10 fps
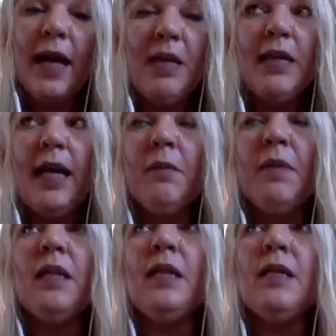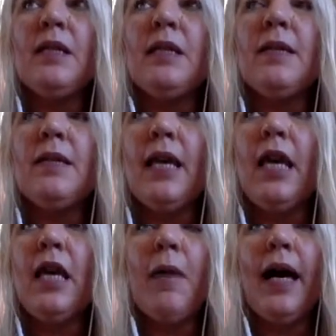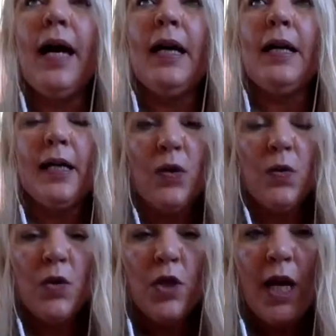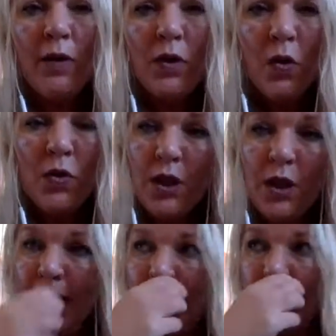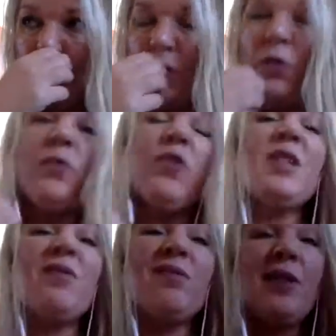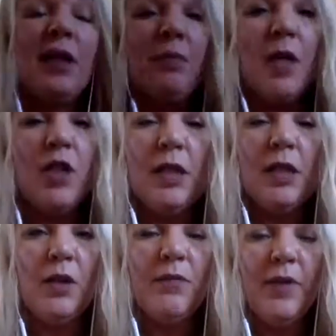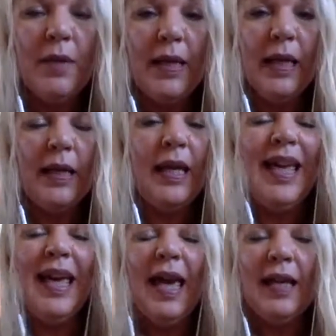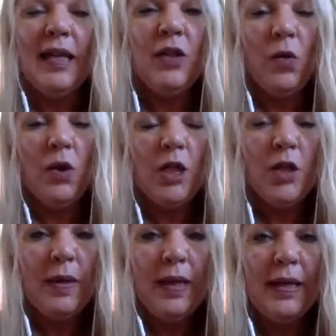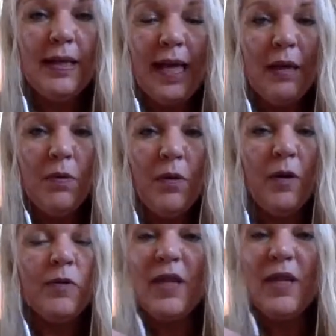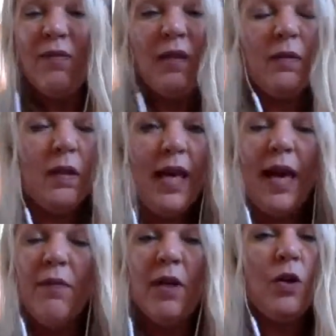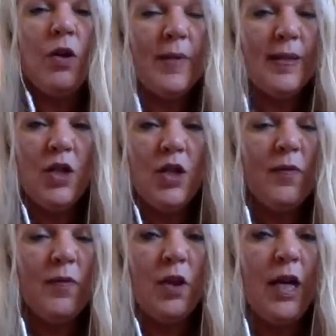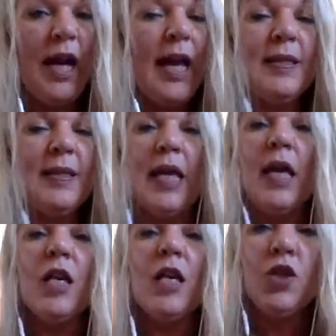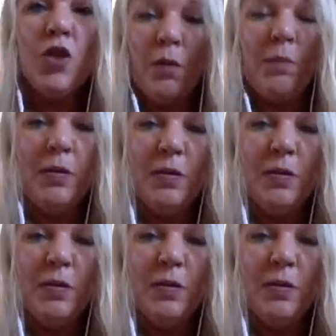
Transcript: mean it's the same. I used to have a coaching client who was very much in her feminine, and in order to be capable of even having a conversation with her, I had to say stop.